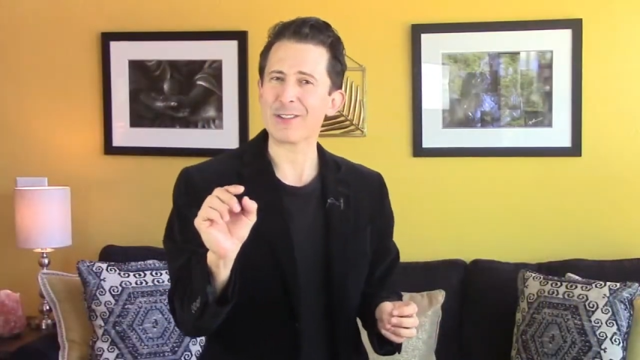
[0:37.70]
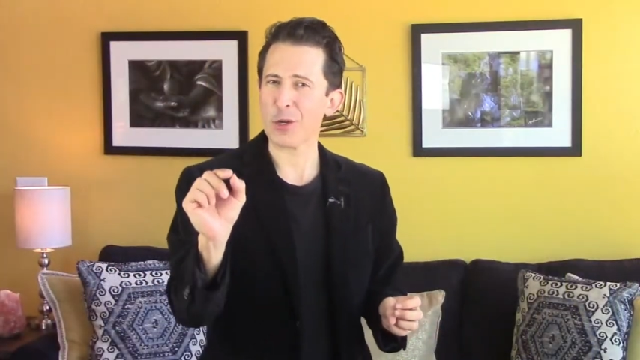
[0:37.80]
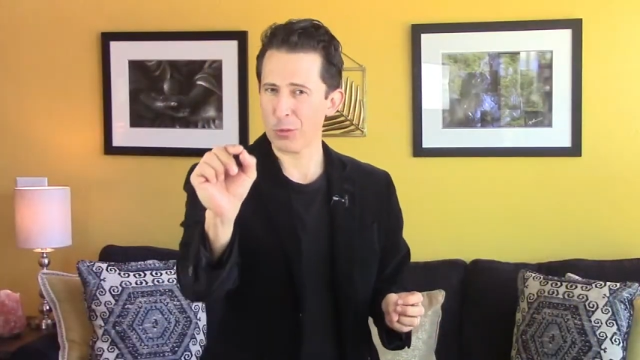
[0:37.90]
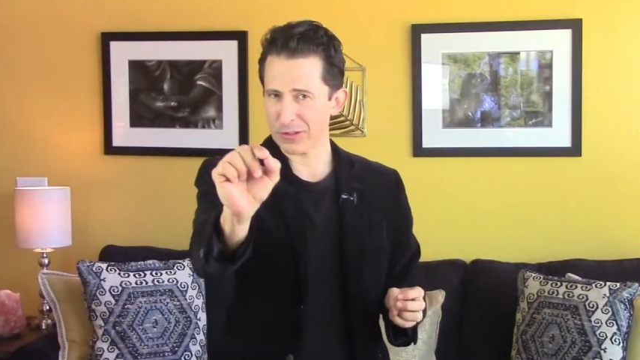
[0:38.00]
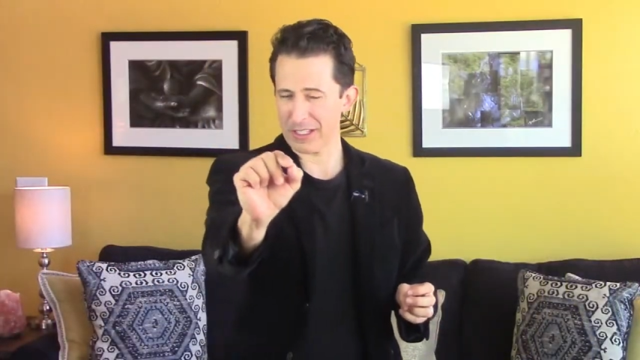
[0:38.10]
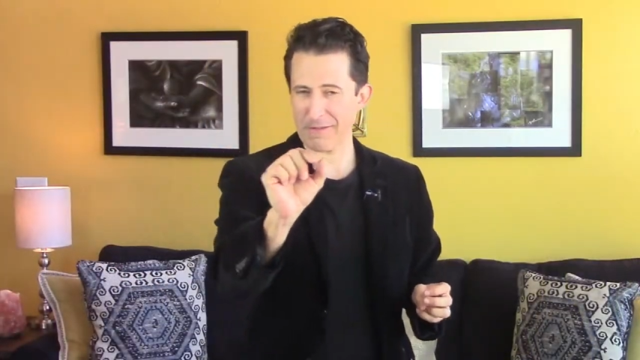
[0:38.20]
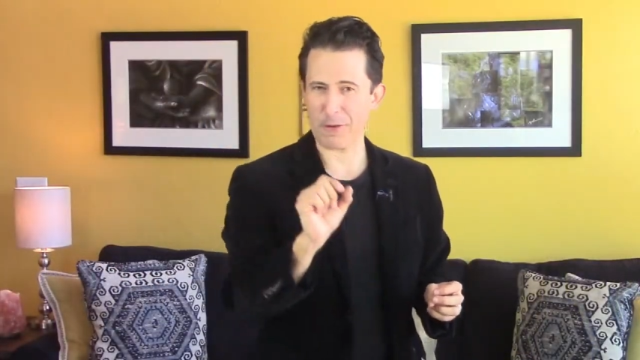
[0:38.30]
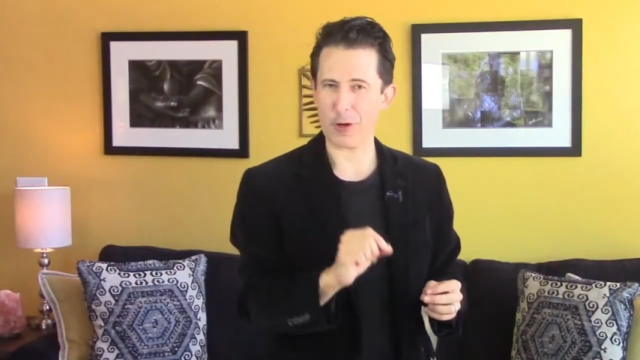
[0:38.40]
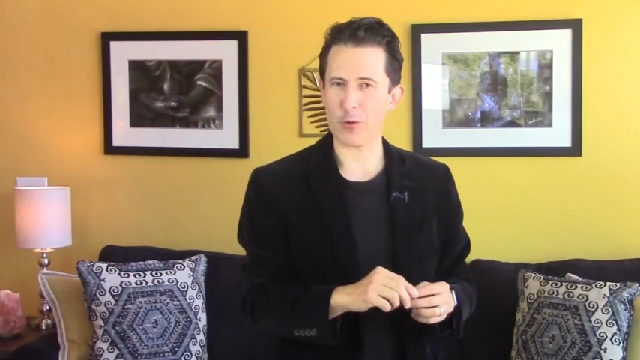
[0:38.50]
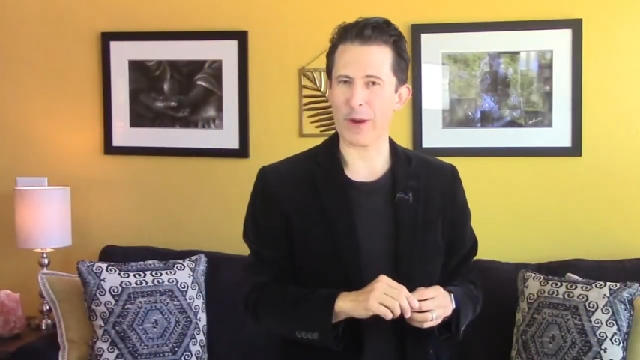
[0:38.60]
as you will see
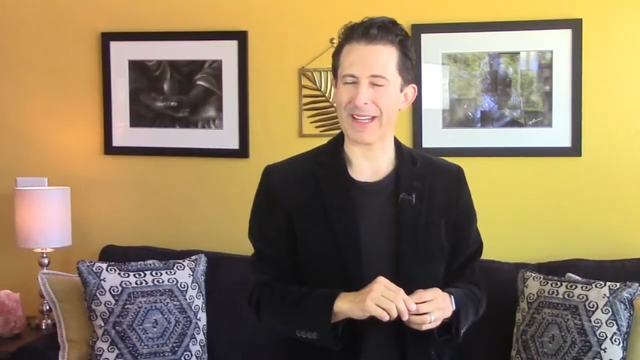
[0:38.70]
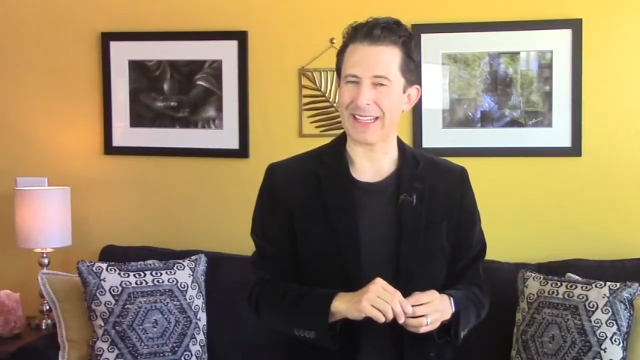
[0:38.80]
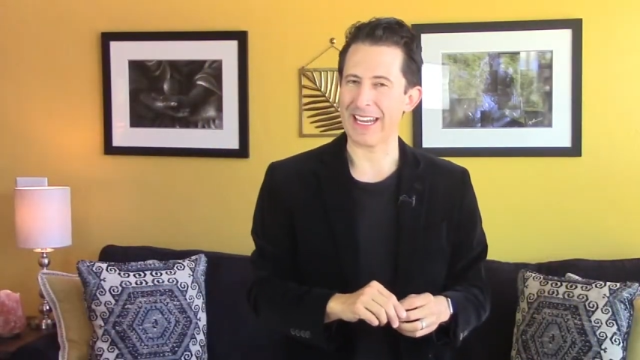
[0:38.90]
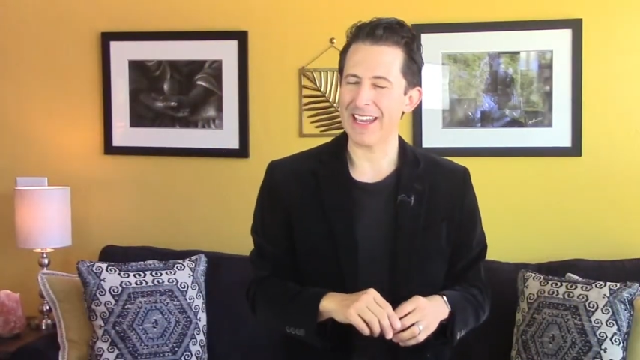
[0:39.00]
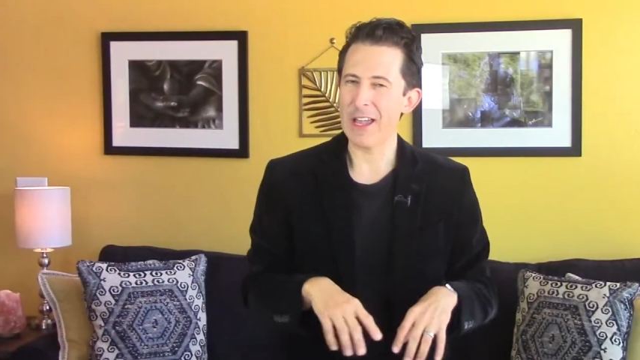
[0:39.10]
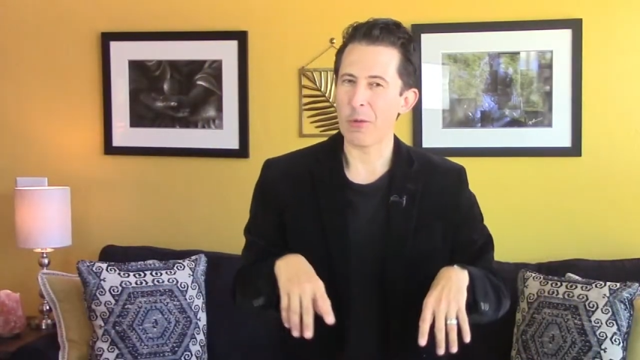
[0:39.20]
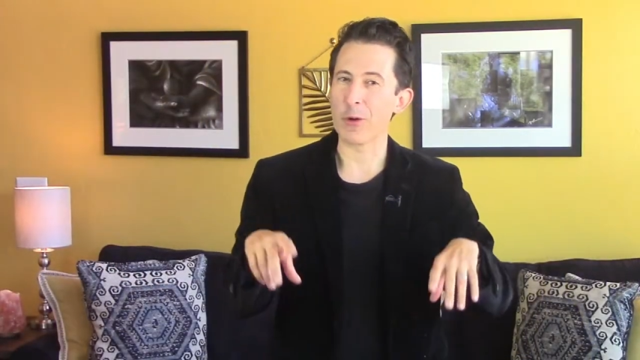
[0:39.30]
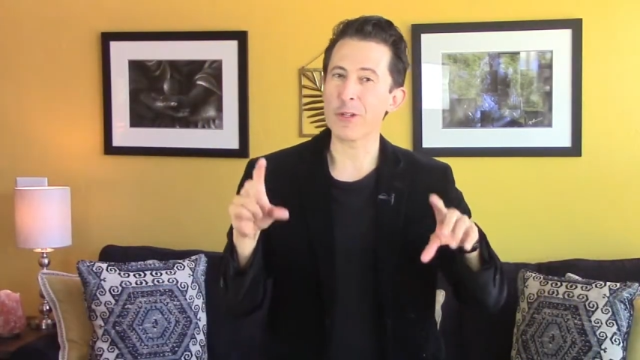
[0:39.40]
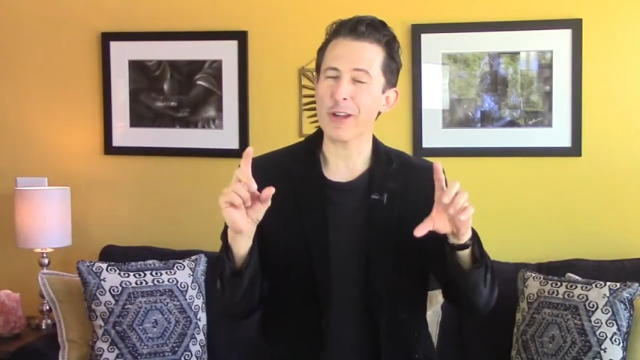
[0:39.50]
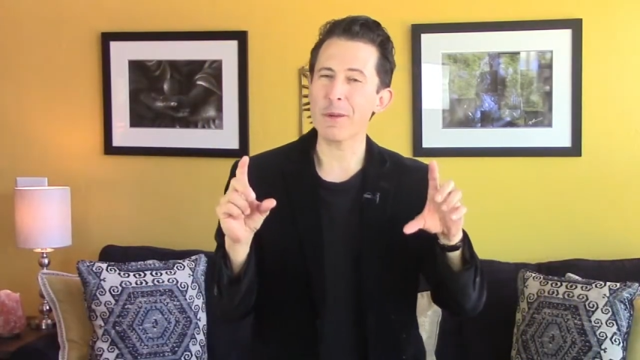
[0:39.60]
very quickly,
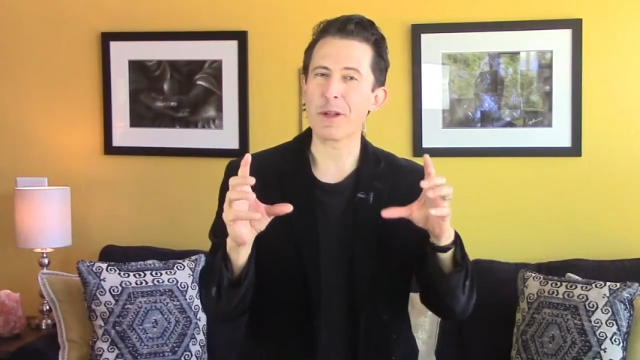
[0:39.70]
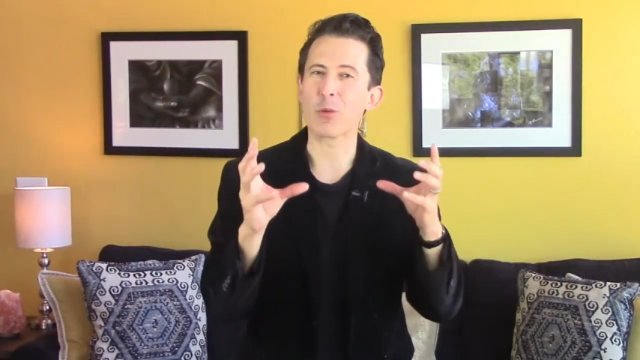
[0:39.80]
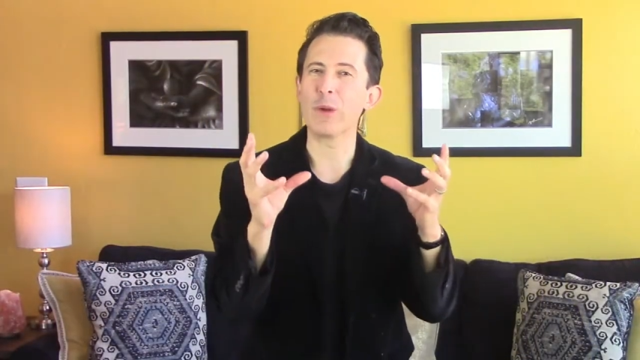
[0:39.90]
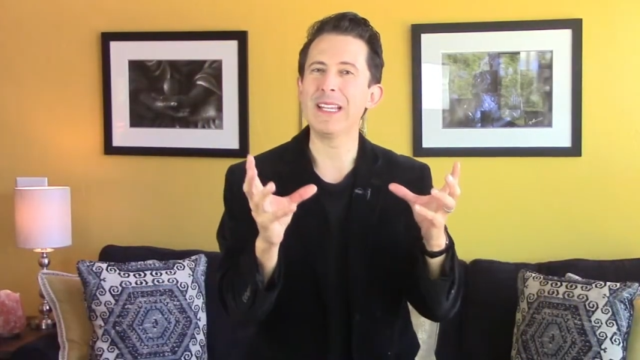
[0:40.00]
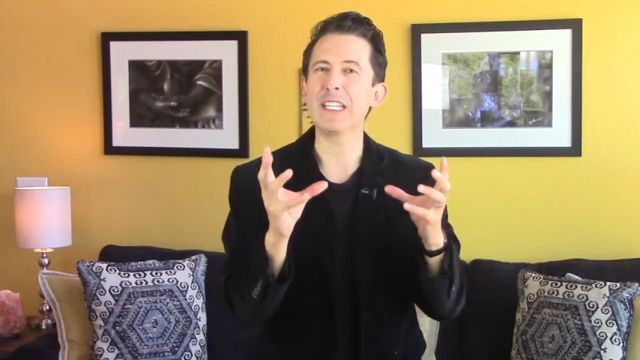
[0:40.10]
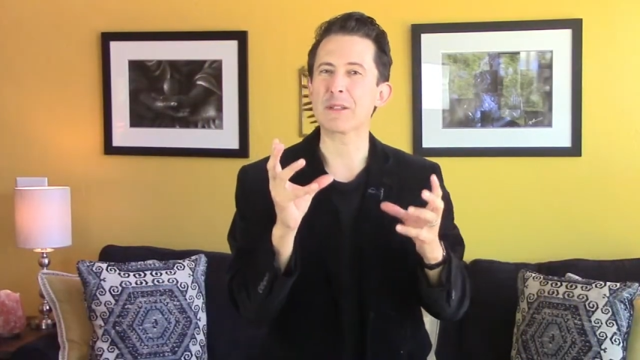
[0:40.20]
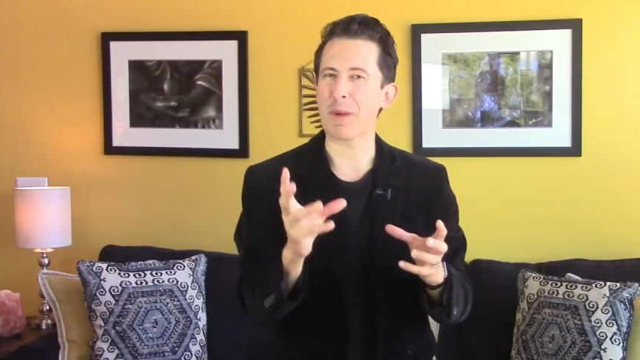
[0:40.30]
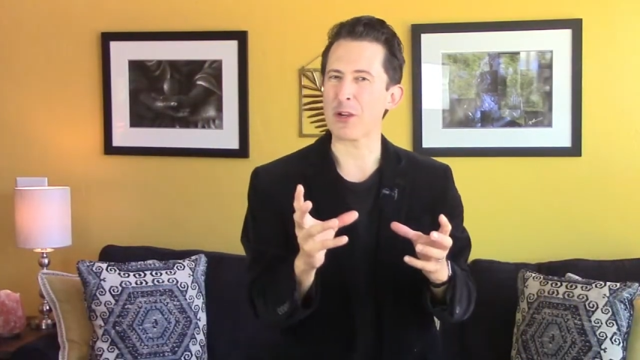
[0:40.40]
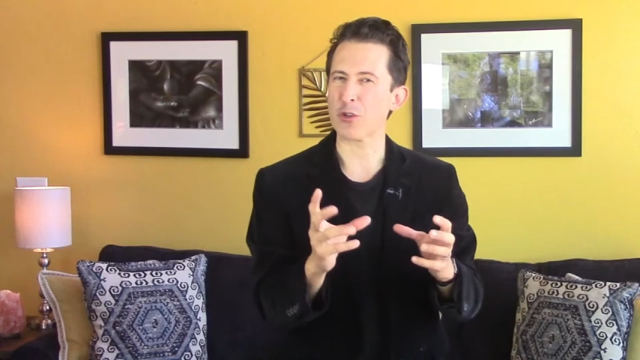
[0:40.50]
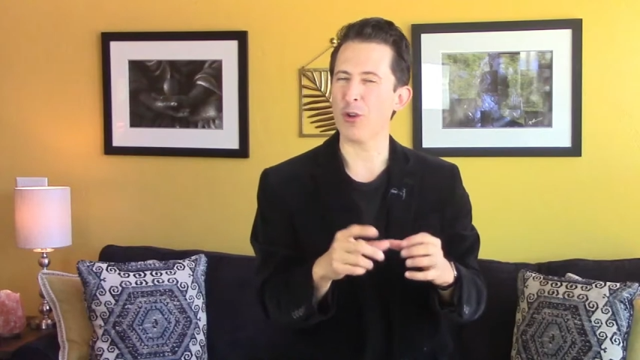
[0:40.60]
we're talking about a really
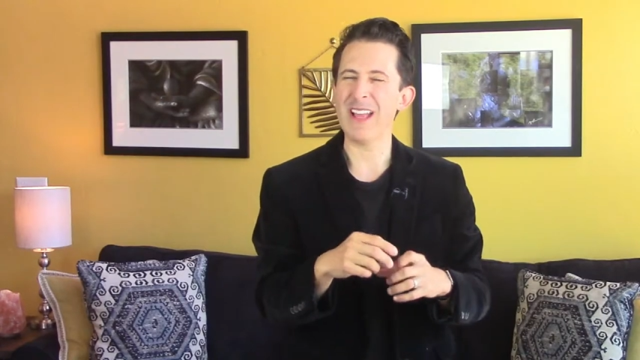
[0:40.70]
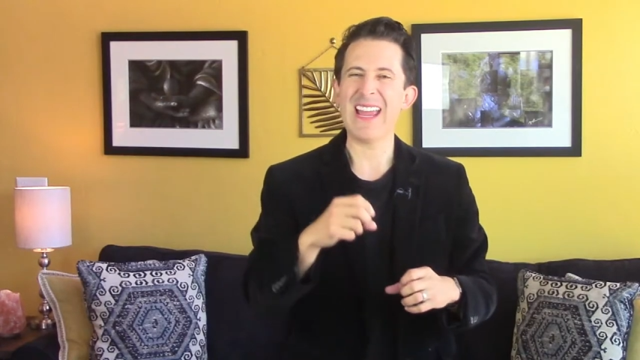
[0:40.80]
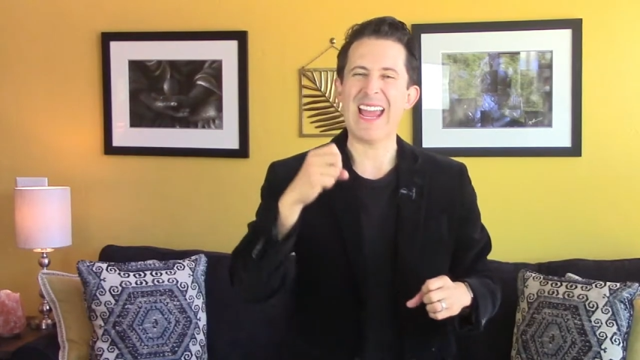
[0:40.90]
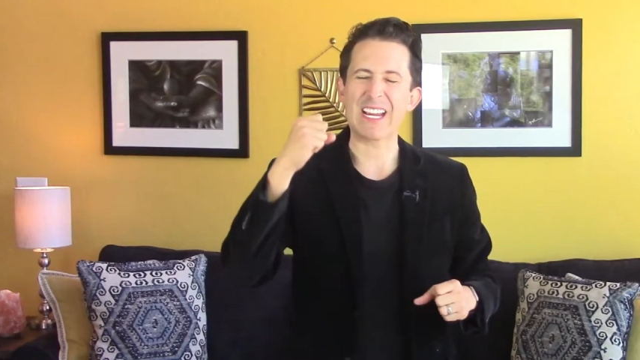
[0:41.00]
special,